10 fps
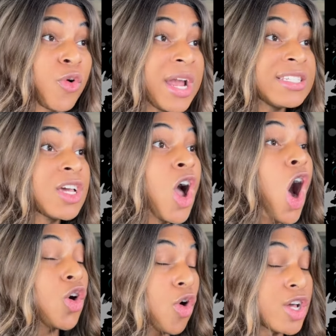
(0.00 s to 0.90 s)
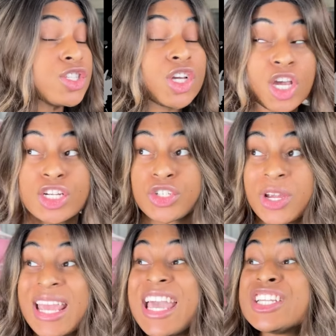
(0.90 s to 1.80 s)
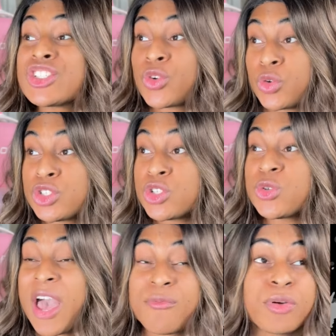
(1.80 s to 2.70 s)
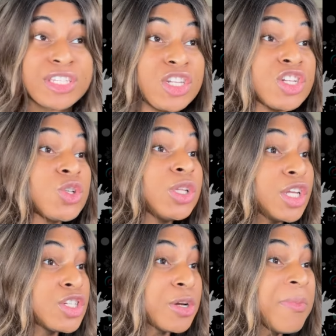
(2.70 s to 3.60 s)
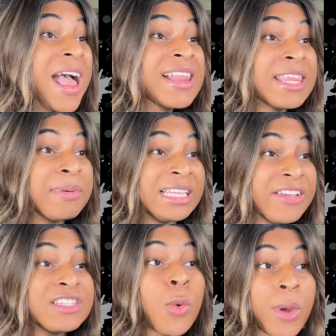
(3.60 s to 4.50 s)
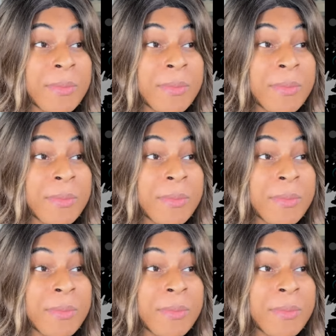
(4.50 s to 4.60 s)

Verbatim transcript: rights across the country. It's crucial to have presidential leadership that believes in